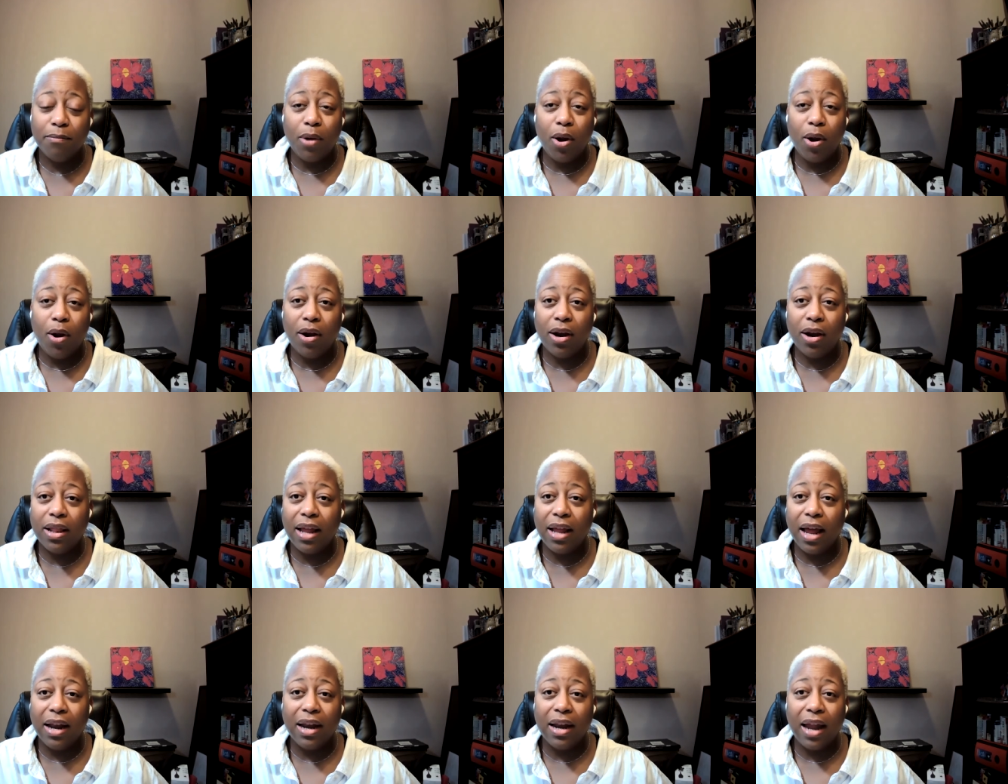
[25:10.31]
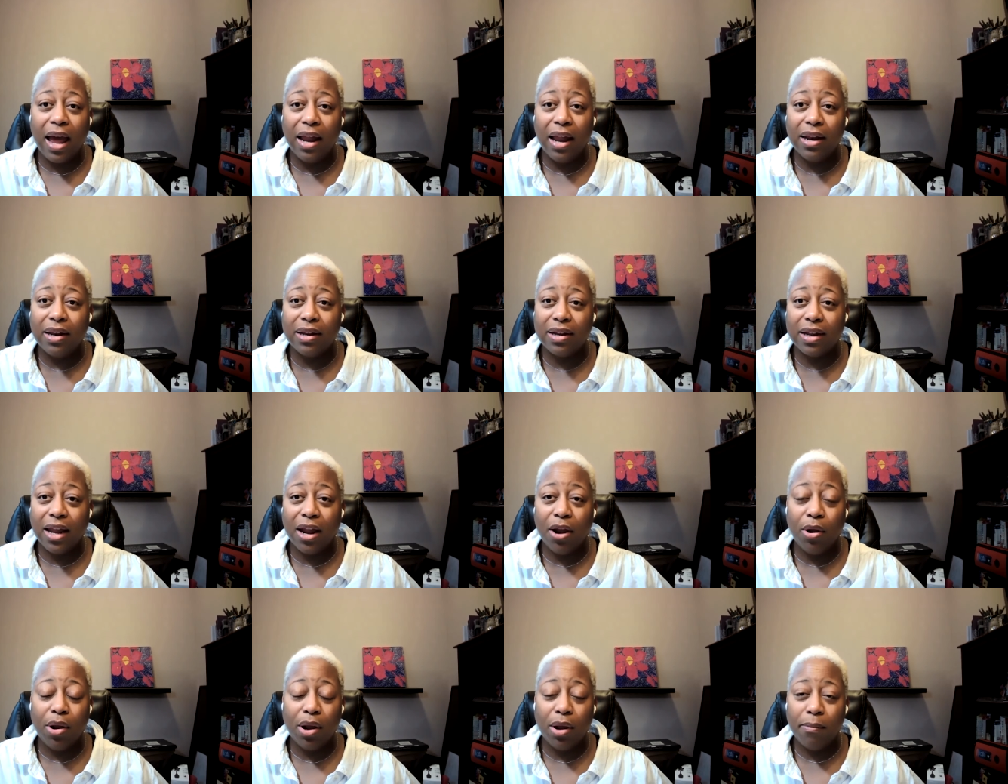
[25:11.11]
part of that not
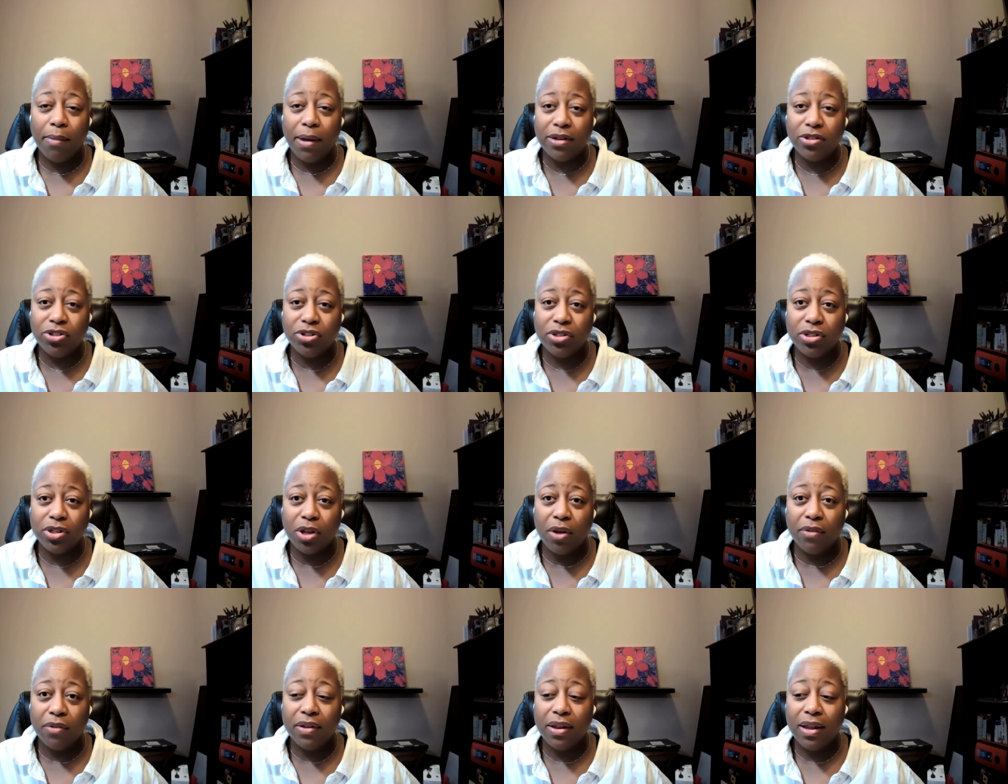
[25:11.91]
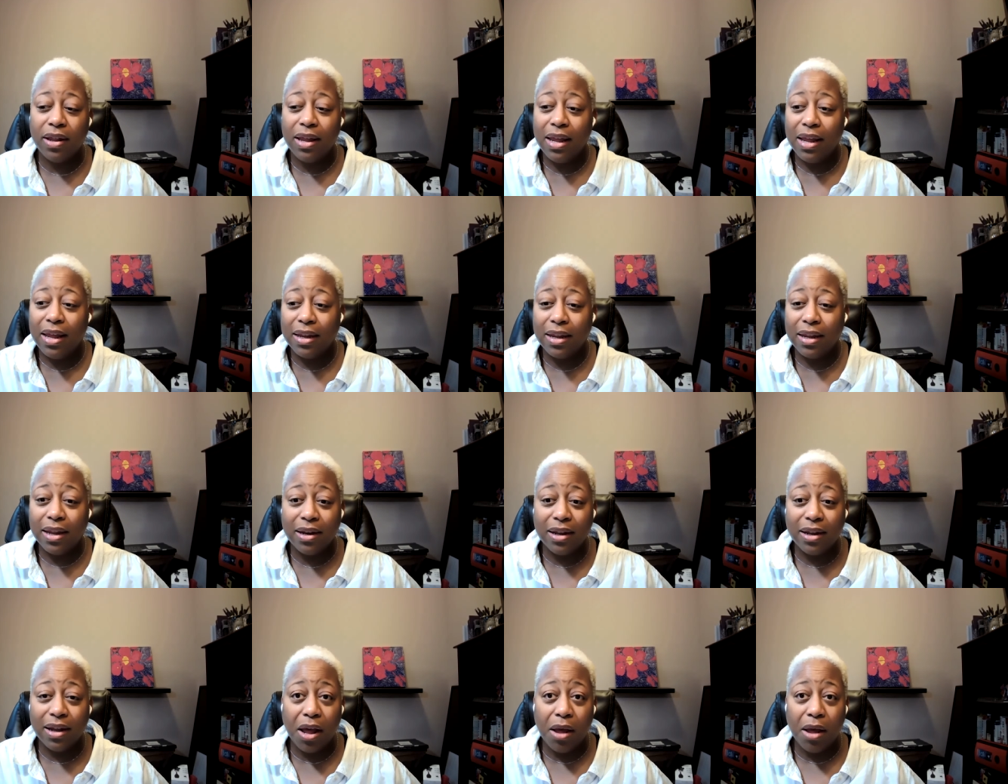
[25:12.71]
caring about yourself
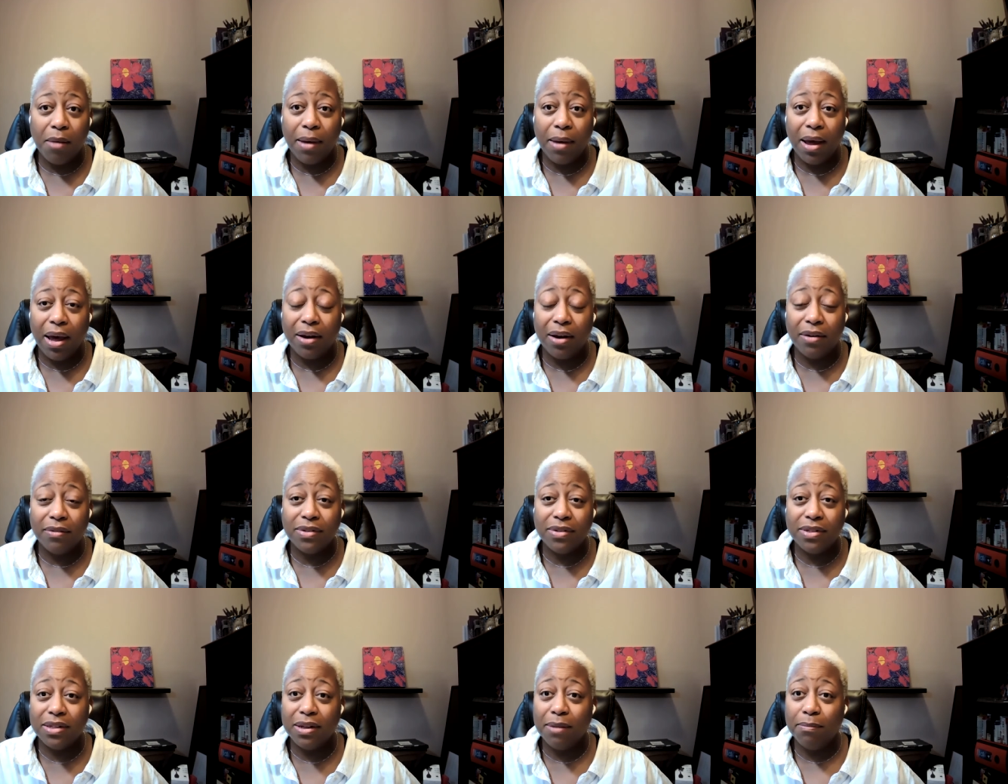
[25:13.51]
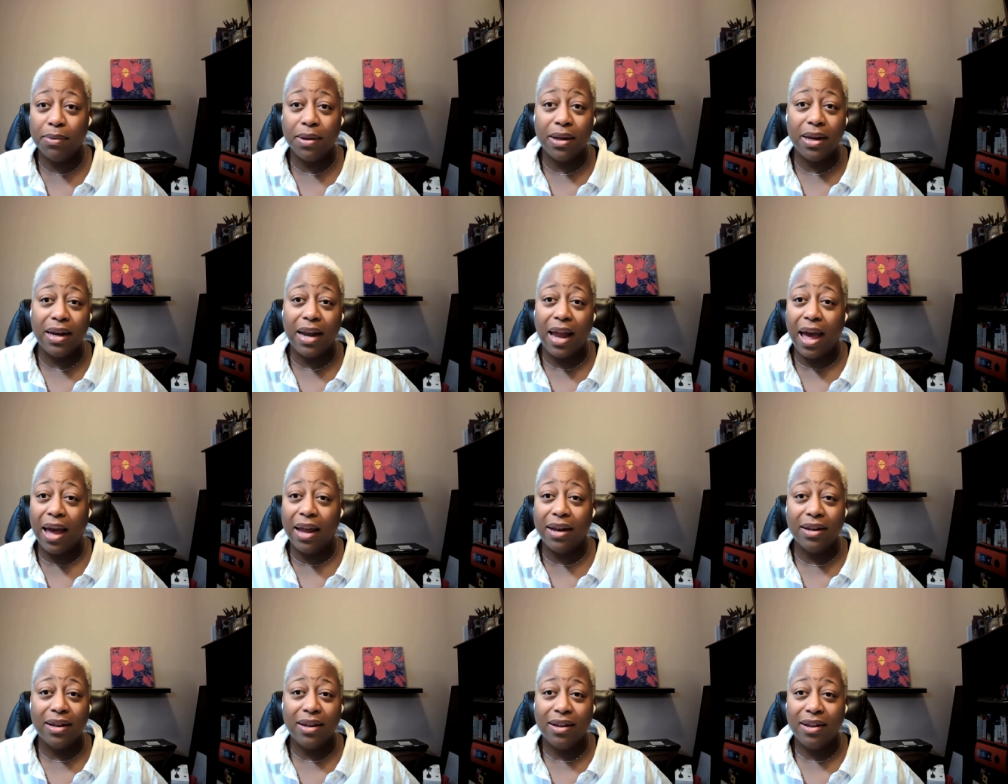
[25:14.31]
can come out of simply
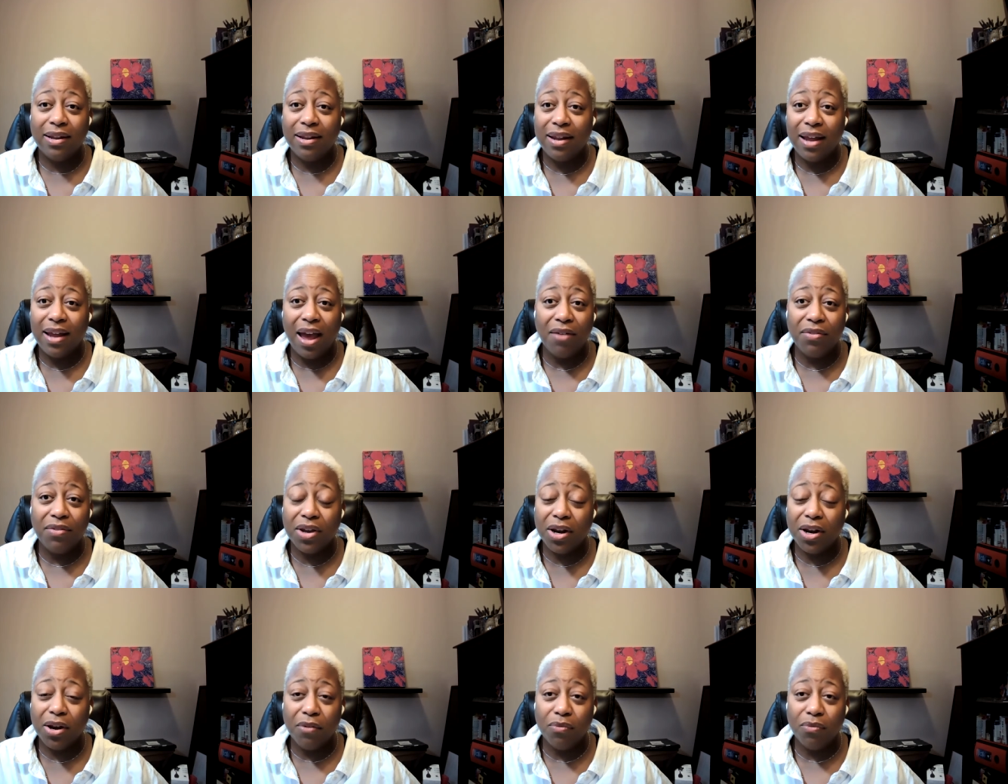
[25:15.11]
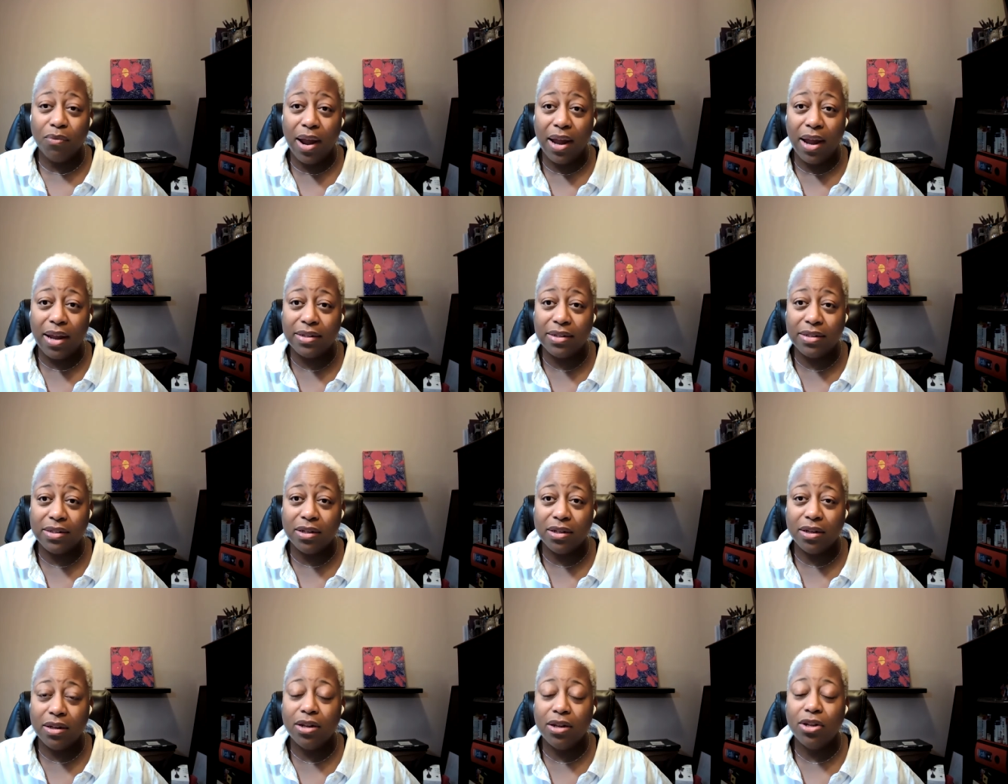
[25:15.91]
not having enough
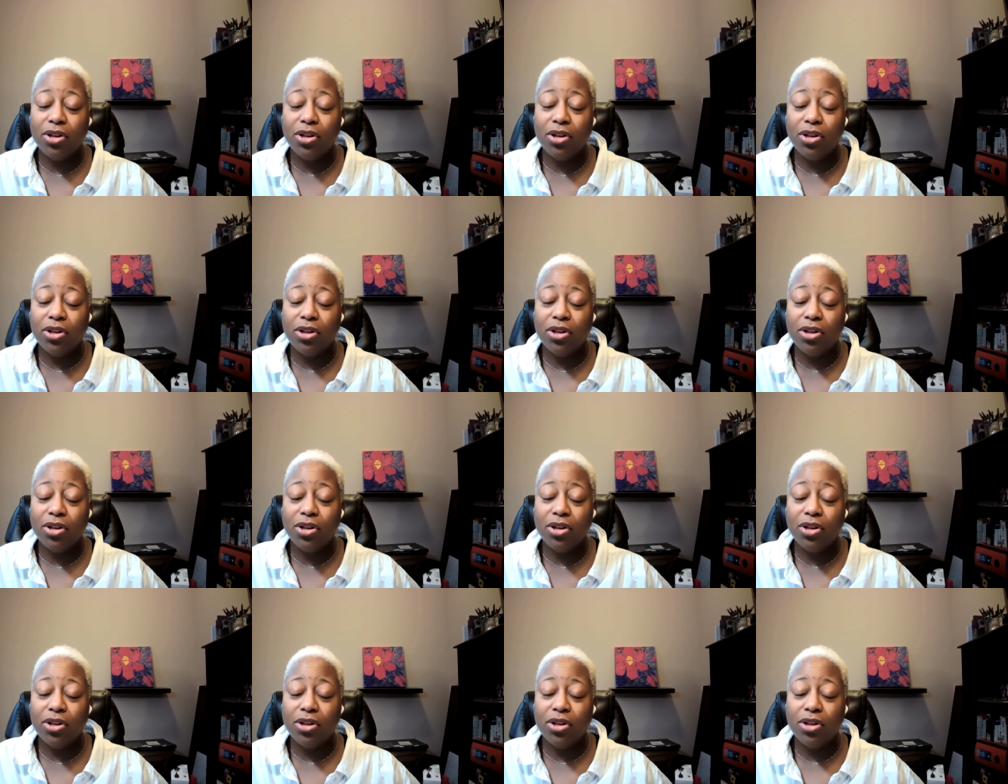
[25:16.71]
rest.